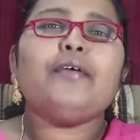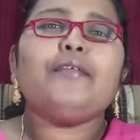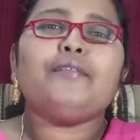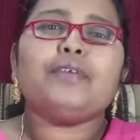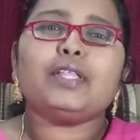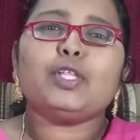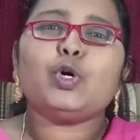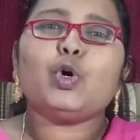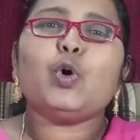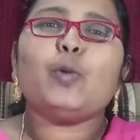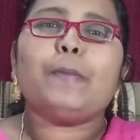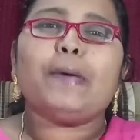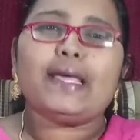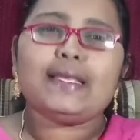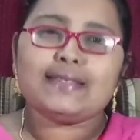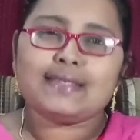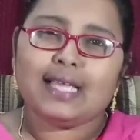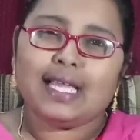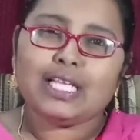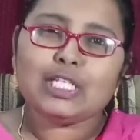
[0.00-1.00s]
for the
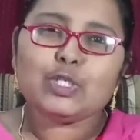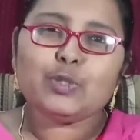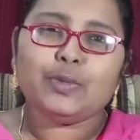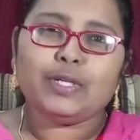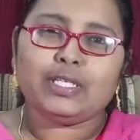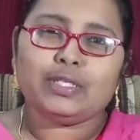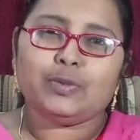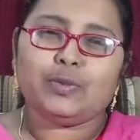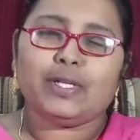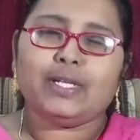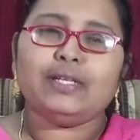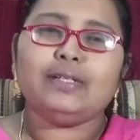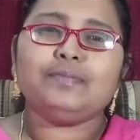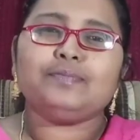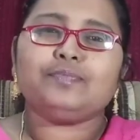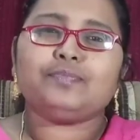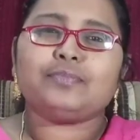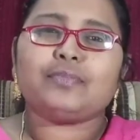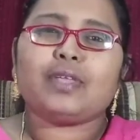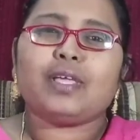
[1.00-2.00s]
obese individual,
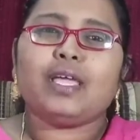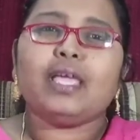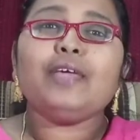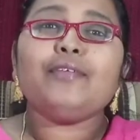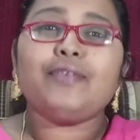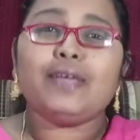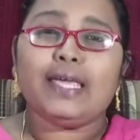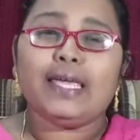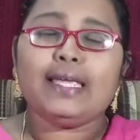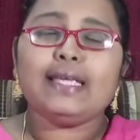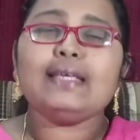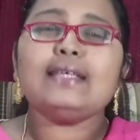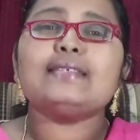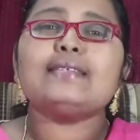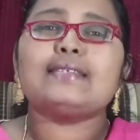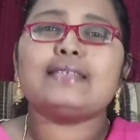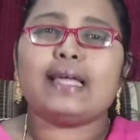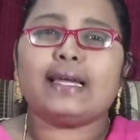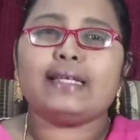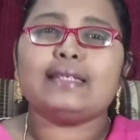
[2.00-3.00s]
if he
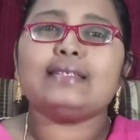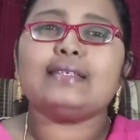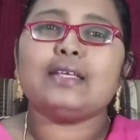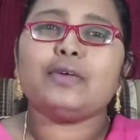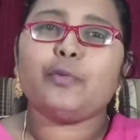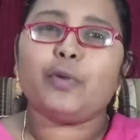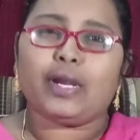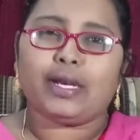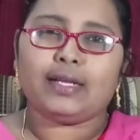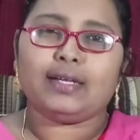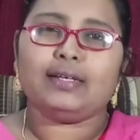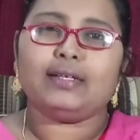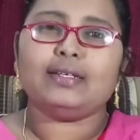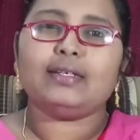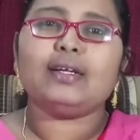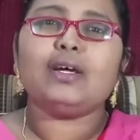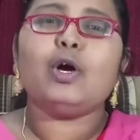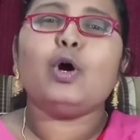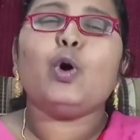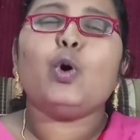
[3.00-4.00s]
is sedentary worker,
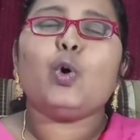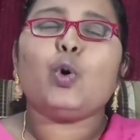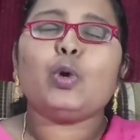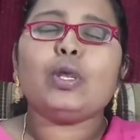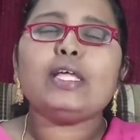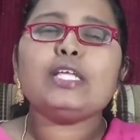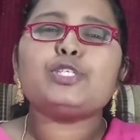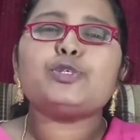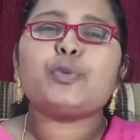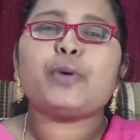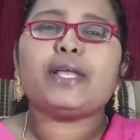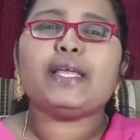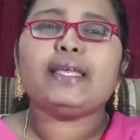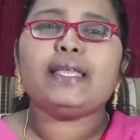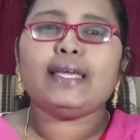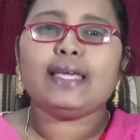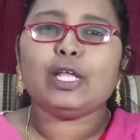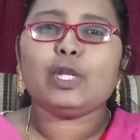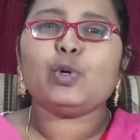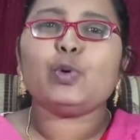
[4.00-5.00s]
only
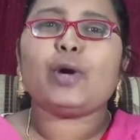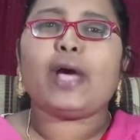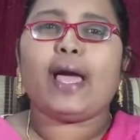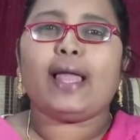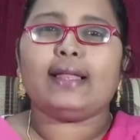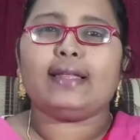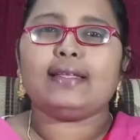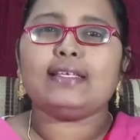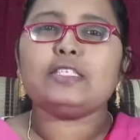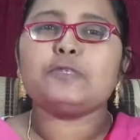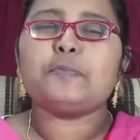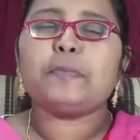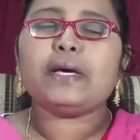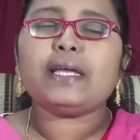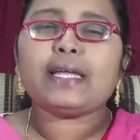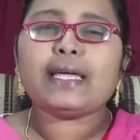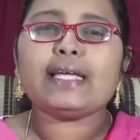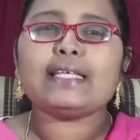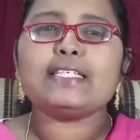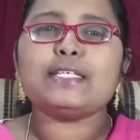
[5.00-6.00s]
20 kilocalories
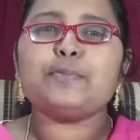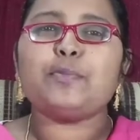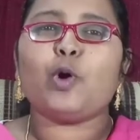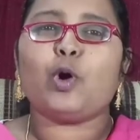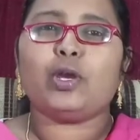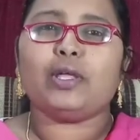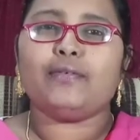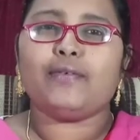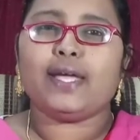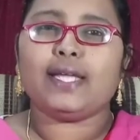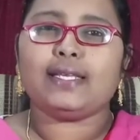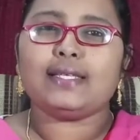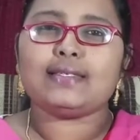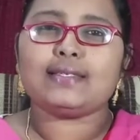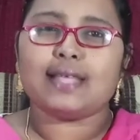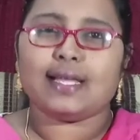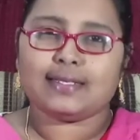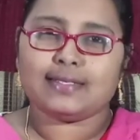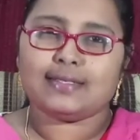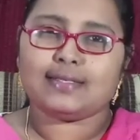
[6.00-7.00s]
per kg body weight is
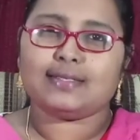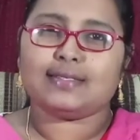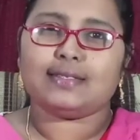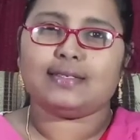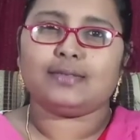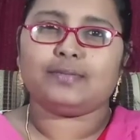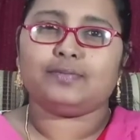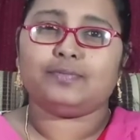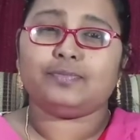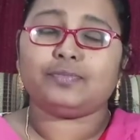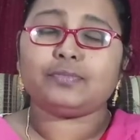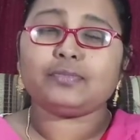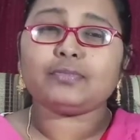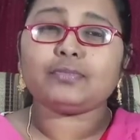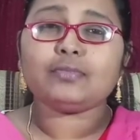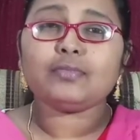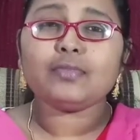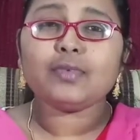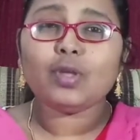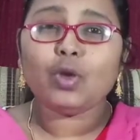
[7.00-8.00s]
suggested.
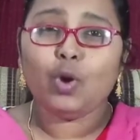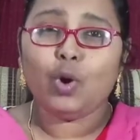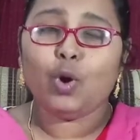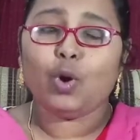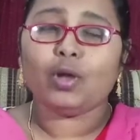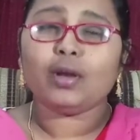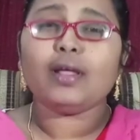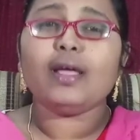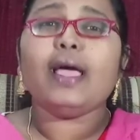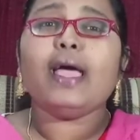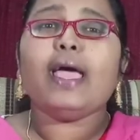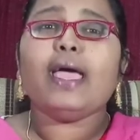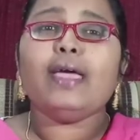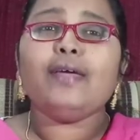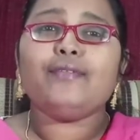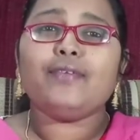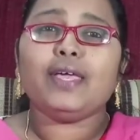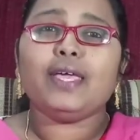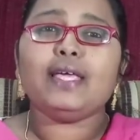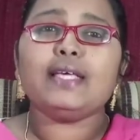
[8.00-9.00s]
Or
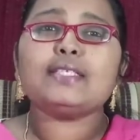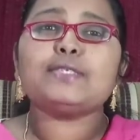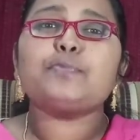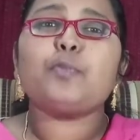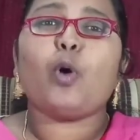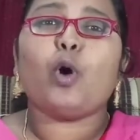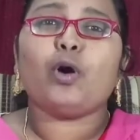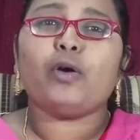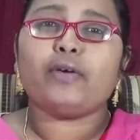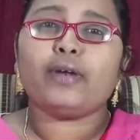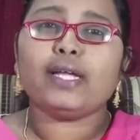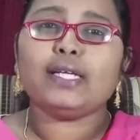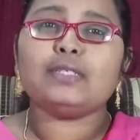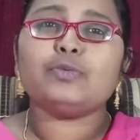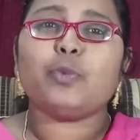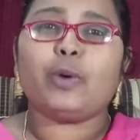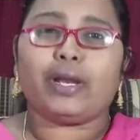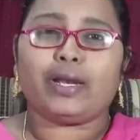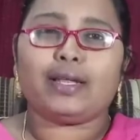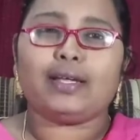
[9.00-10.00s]
if he is moderate
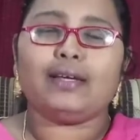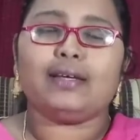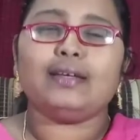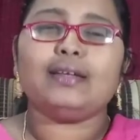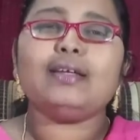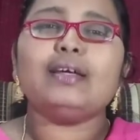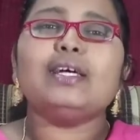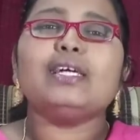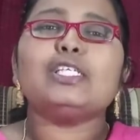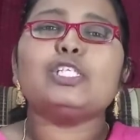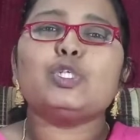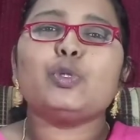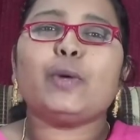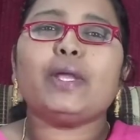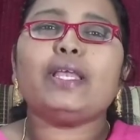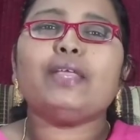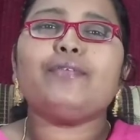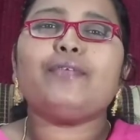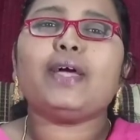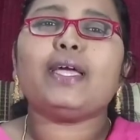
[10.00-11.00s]
worker,
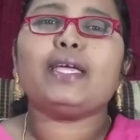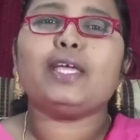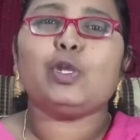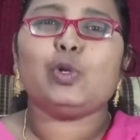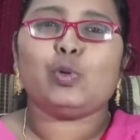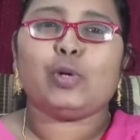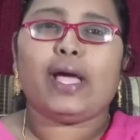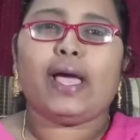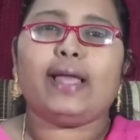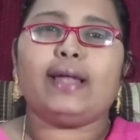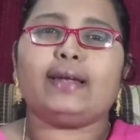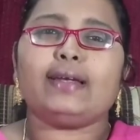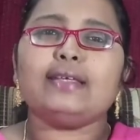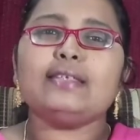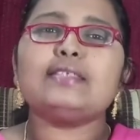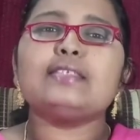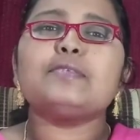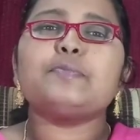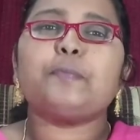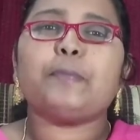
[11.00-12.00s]
25
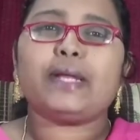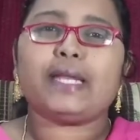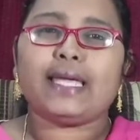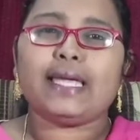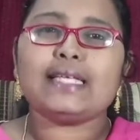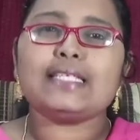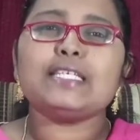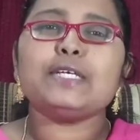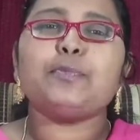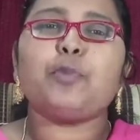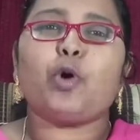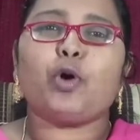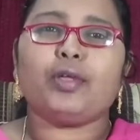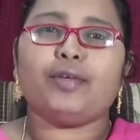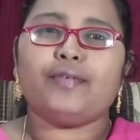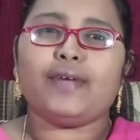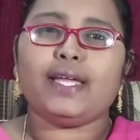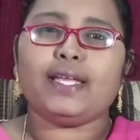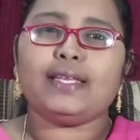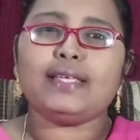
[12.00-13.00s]
kilocalories per kg body
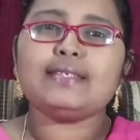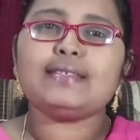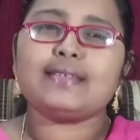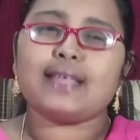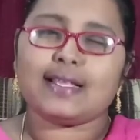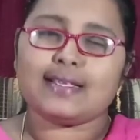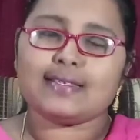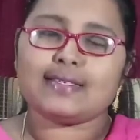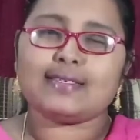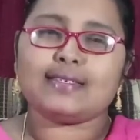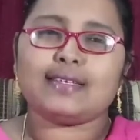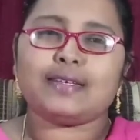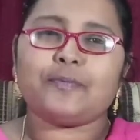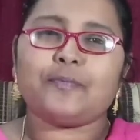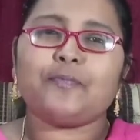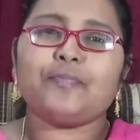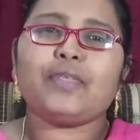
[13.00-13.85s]
weight is suggested.